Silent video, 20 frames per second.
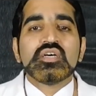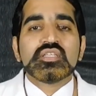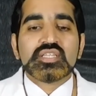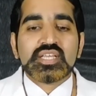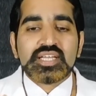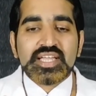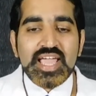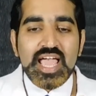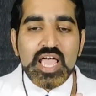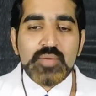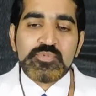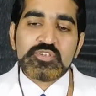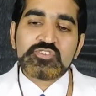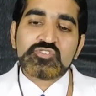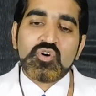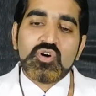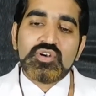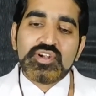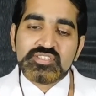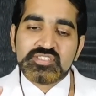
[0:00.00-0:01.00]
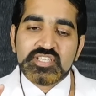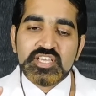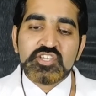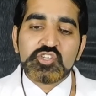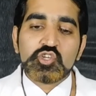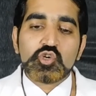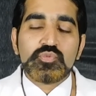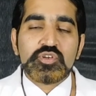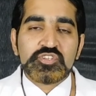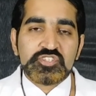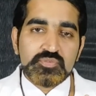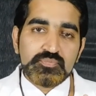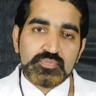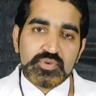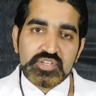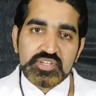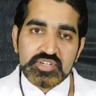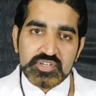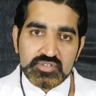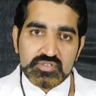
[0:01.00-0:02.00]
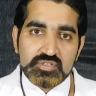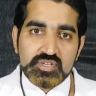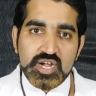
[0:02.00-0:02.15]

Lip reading: The gap is called as incubation period,